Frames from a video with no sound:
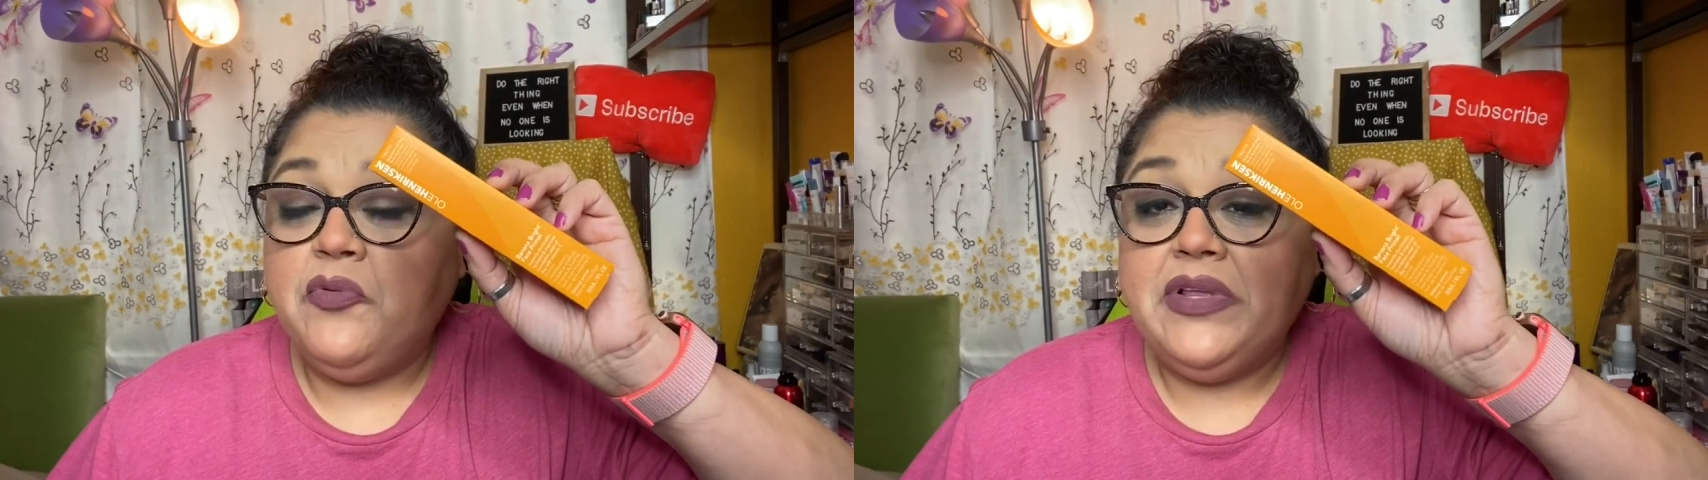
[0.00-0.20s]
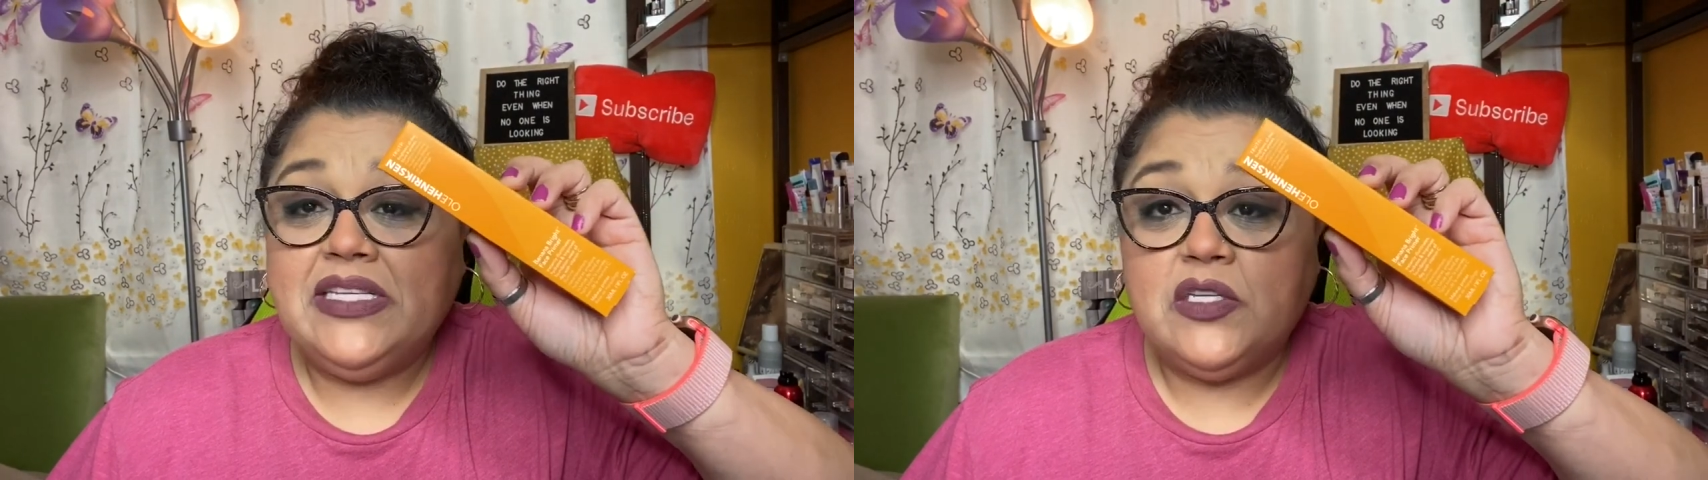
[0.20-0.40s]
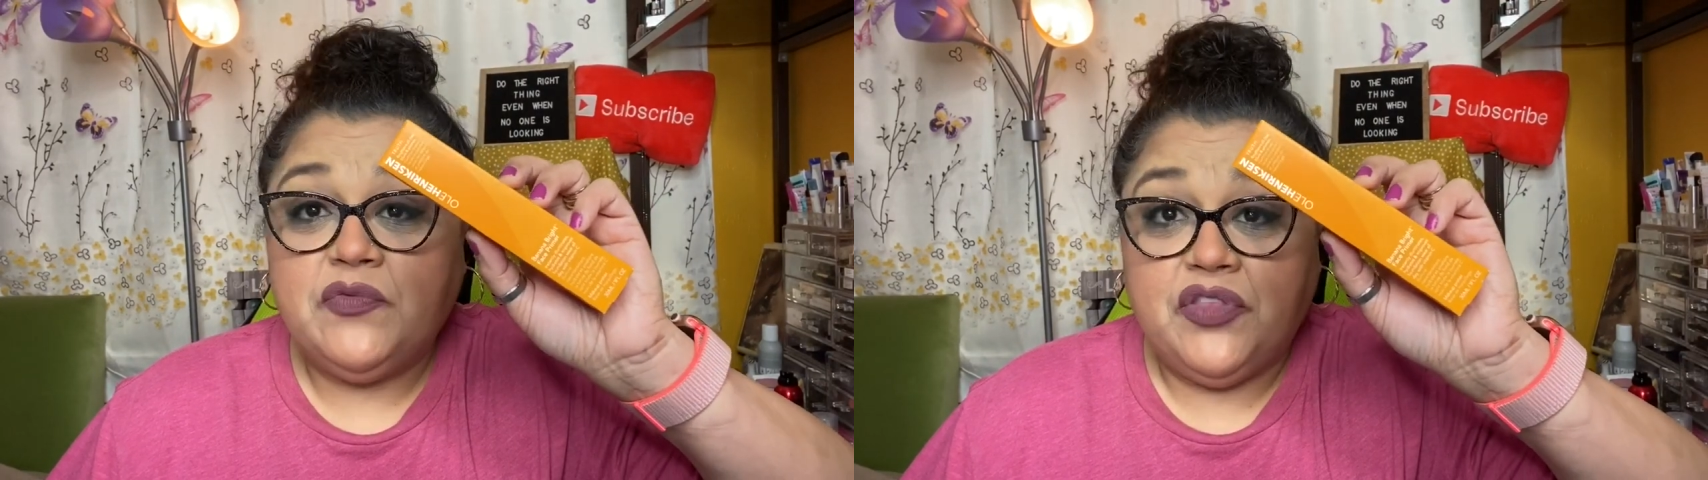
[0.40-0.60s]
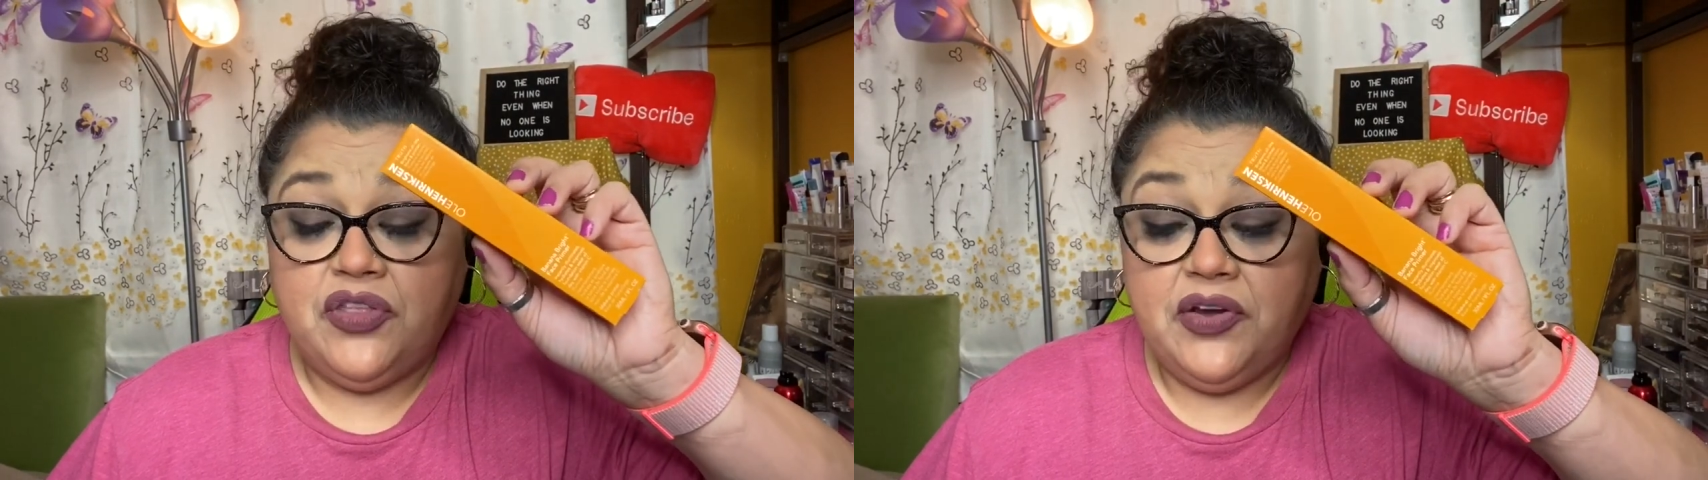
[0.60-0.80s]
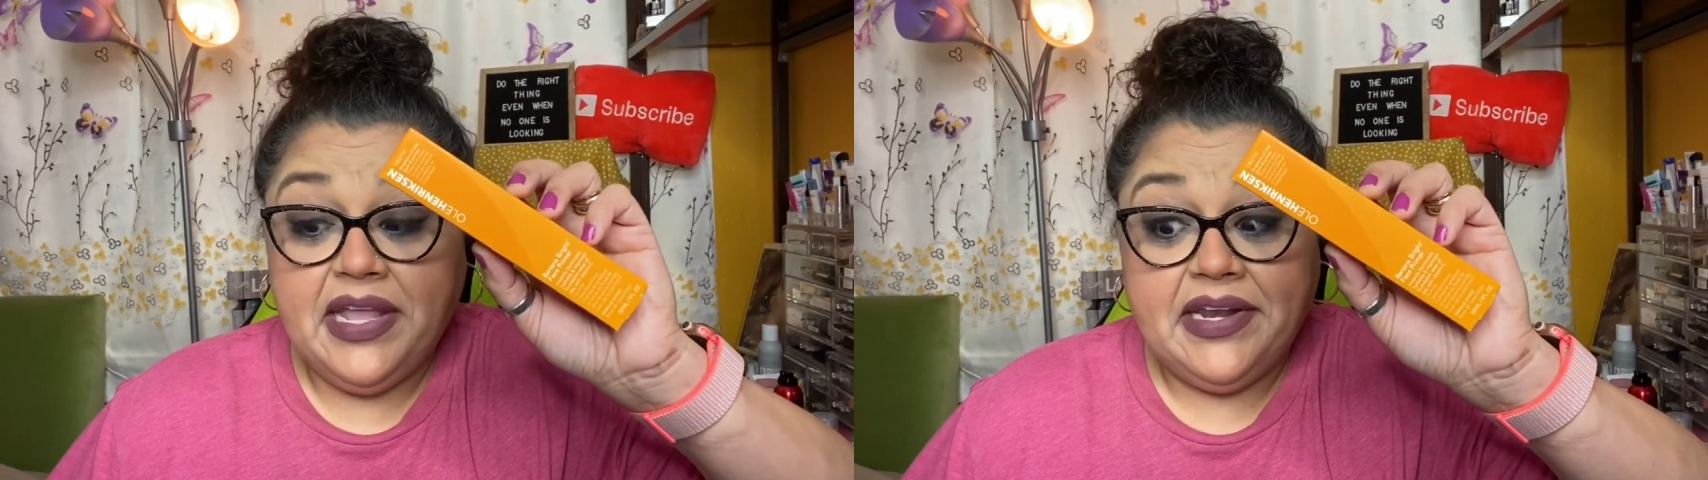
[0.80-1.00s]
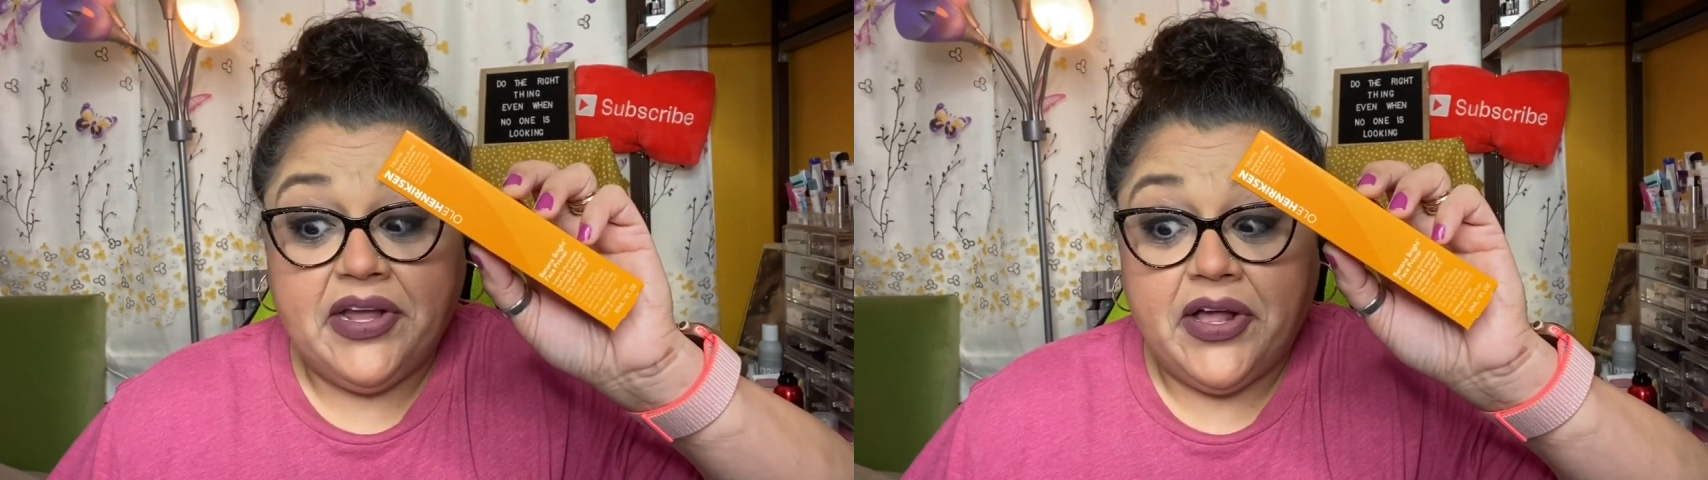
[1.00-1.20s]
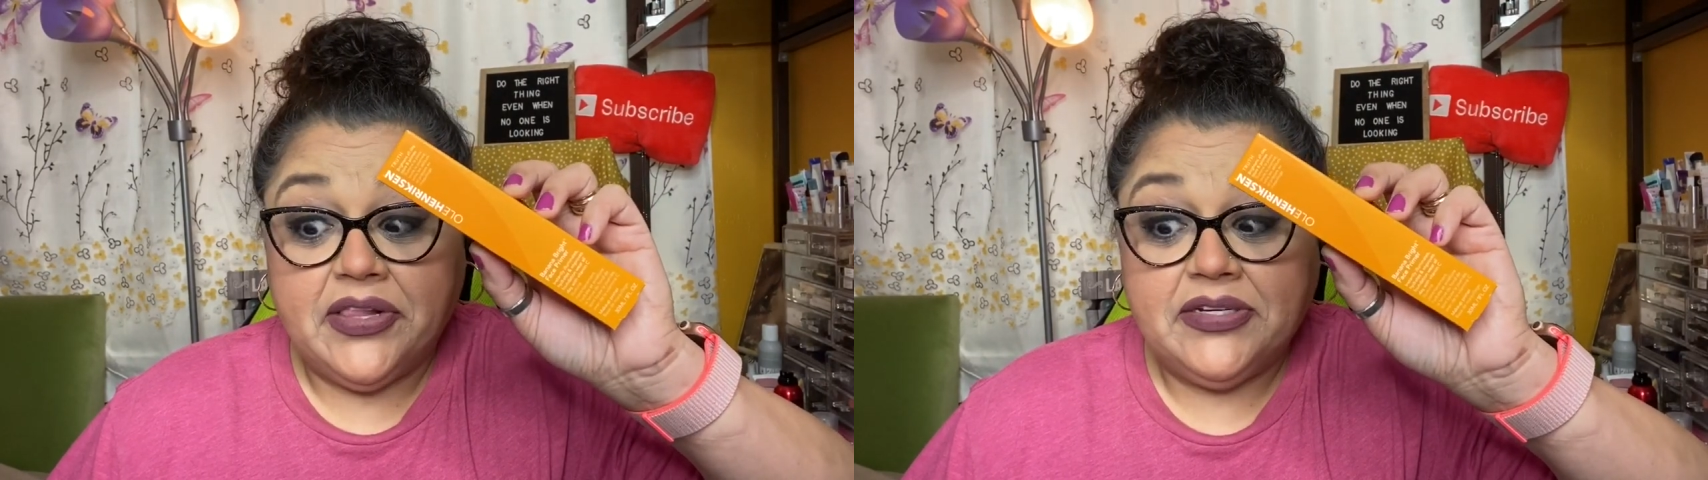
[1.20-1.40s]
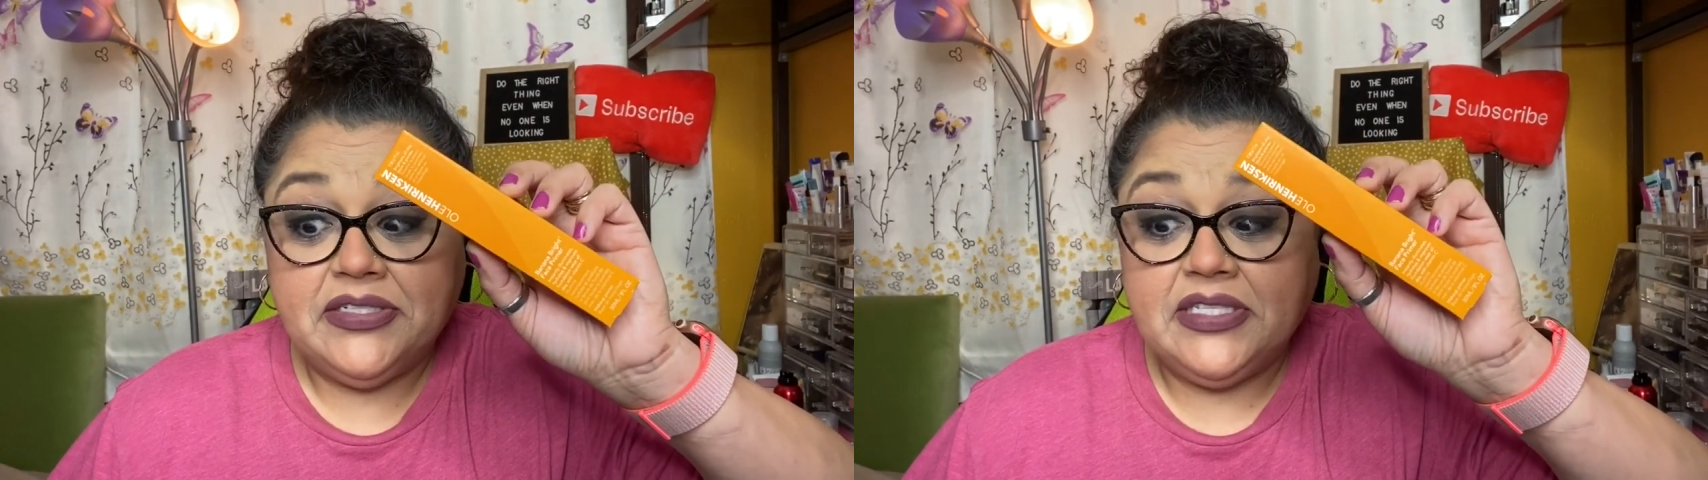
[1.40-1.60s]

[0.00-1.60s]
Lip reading: retails for $38.